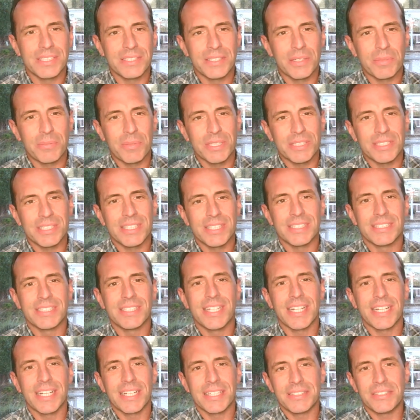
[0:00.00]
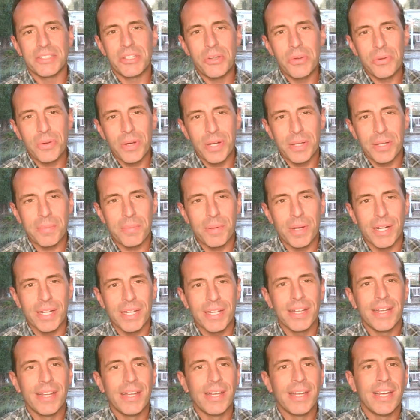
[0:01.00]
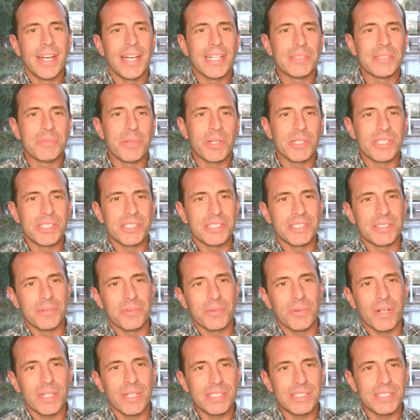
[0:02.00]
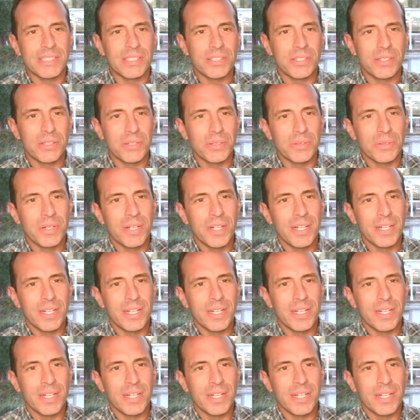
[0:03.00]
so much to stick it to anybody as much as it was to